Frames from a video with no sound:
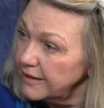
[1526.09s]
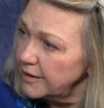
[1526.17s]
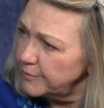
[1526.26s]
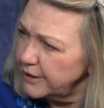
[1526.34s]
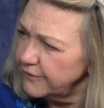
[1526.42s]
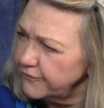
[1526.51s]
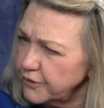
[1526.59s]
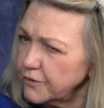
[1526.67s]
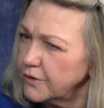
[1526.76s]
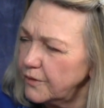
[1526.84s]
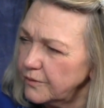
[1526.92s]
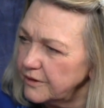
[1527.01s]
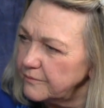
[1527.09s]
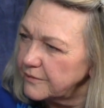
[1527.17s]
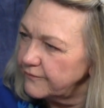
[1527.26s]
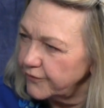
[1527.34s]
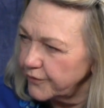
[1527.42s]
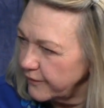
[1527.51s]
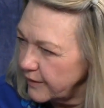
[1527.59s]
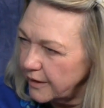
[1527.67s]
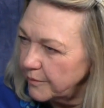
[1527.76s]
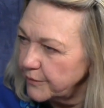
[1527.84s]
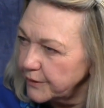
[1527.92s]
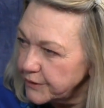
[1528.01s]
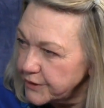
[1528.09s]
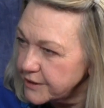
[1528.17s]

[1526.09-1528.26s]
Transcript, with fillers: But if you're going for the numbers.